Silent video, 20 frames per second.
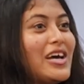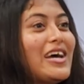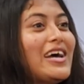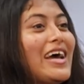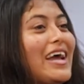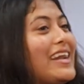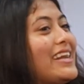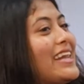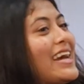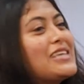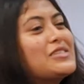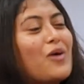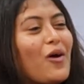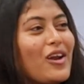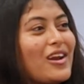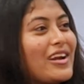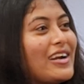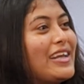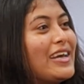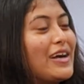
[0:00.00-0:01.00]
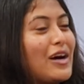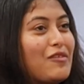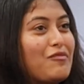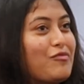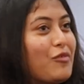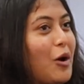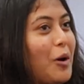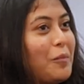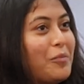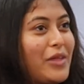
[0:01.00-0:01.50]
India has already
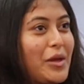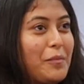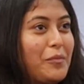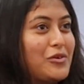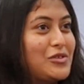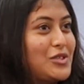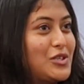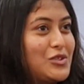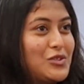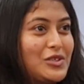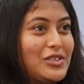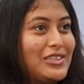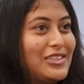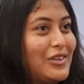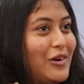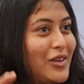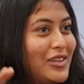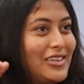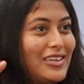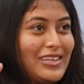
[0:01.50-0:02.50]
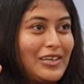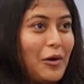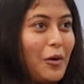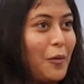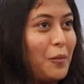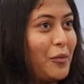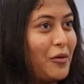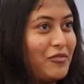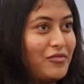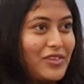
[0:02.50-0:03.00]
confirmed their position on the
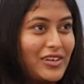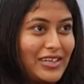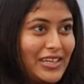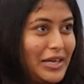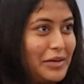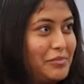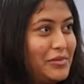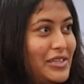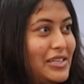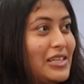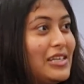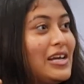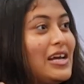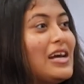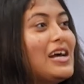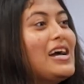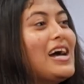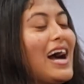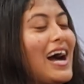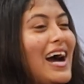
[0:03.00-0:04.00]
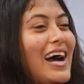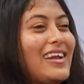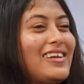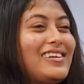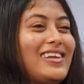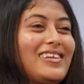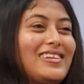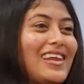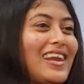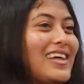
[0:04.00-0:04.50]
top of the table, and
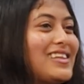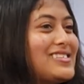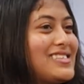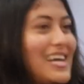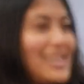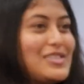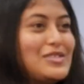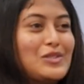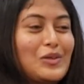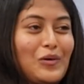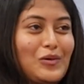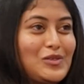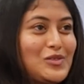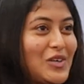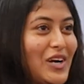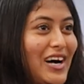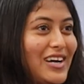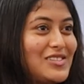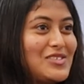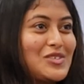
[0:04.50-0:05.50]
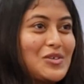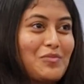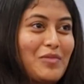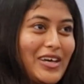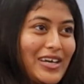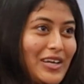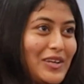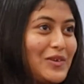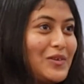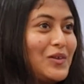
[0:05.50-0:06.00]
Netherlands has no chance to make
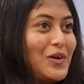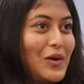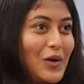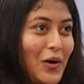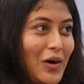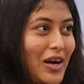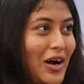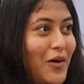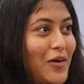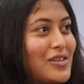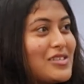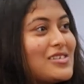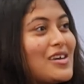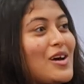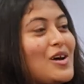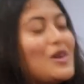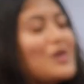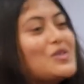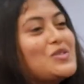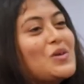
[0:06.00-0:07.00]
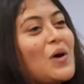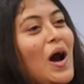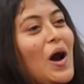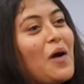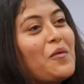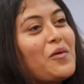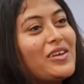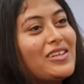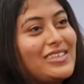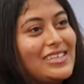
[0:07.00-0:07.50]
it to the knockouts. So how
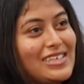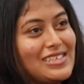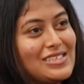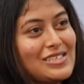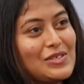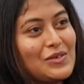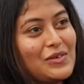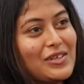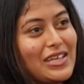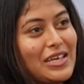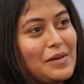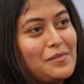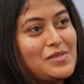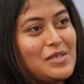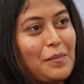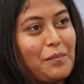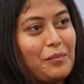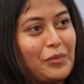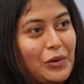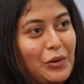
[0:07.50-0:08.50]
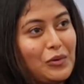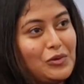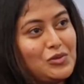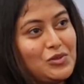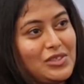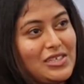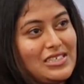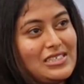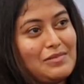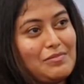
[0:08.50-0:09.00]
would these two teams approach
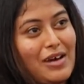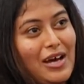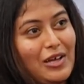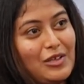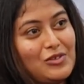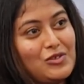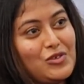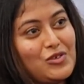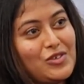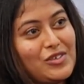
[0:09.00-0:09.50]
this match?